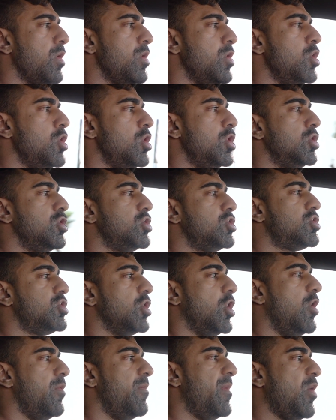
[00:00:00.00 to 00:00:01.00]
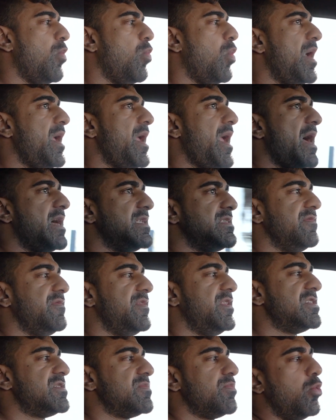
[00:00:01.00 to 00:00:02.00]
right now? So my weight as of
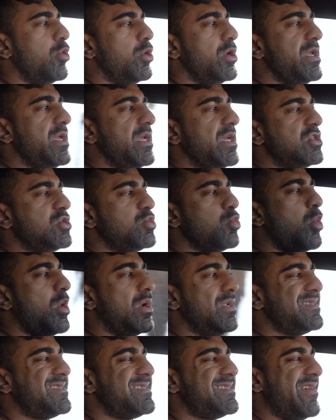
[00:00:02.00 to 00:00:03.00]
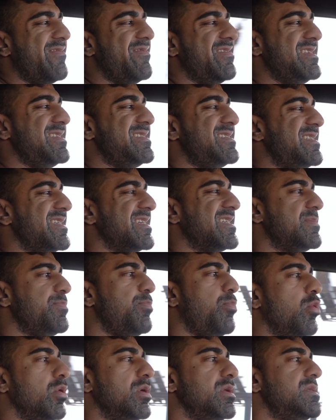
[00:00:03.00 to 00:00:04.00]
this morning is
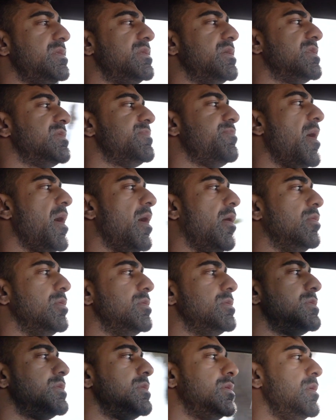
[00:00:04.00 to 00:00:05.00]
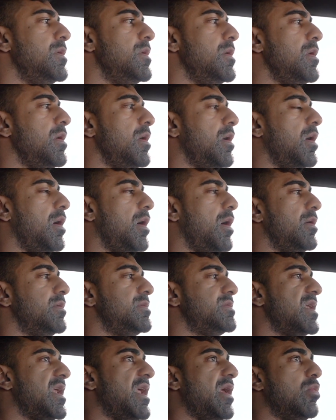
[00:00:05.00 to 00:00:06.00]
176.6 pounds. Okay. Uh,
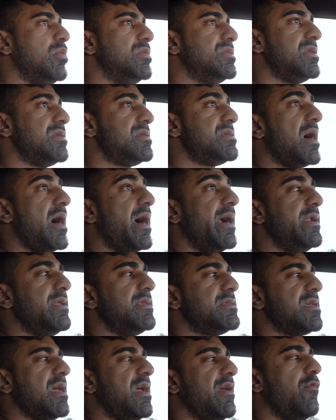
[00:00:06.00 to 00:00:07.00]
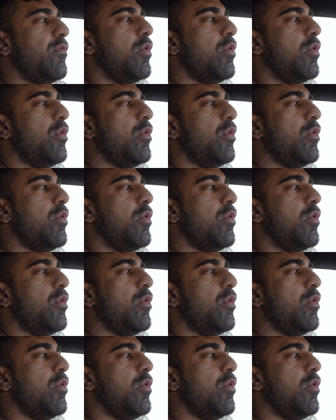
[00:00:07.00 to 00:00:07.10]
today was the tightest I've